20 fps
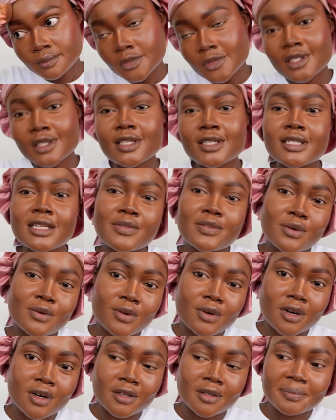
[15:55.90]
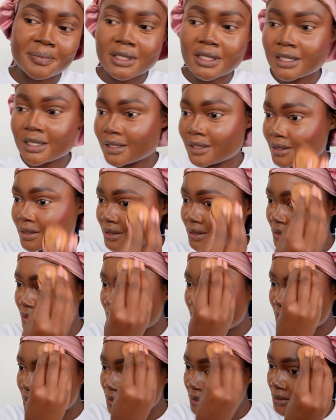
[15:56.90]
There's nothing wrong, but like
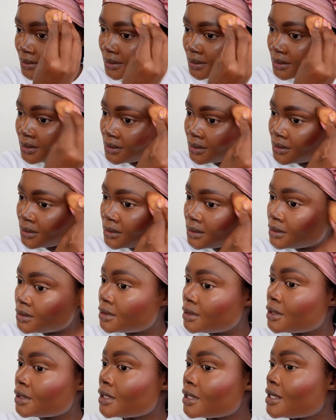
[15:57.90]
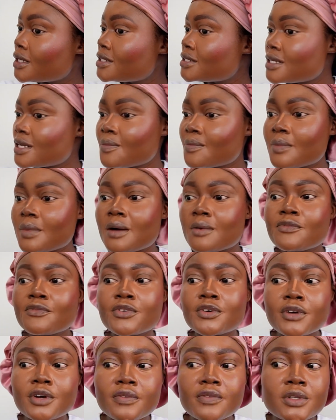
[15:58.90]
guys, I'm
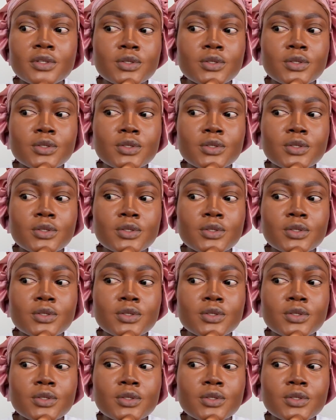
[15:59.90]
forever